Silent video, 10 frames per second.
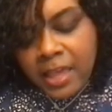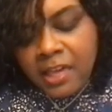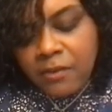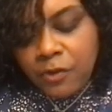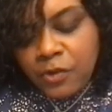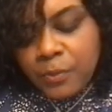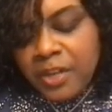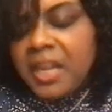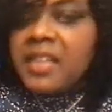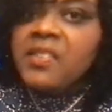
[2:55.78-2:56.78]
First
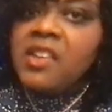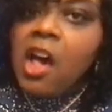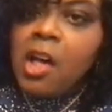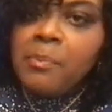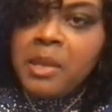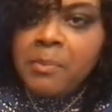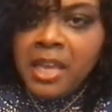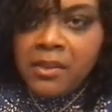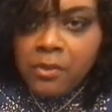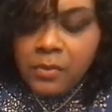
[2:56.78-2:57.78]
one is Combi
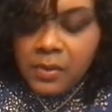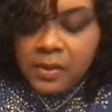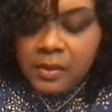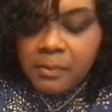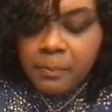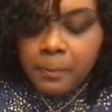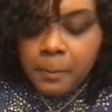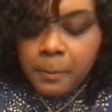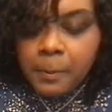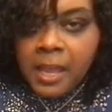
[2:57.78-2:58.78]
meals.
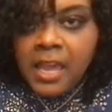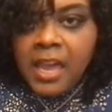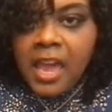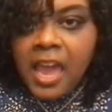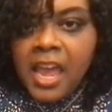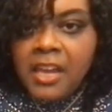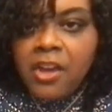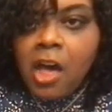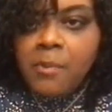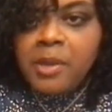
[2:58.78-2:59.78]
And
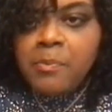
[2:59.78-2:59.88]
Combi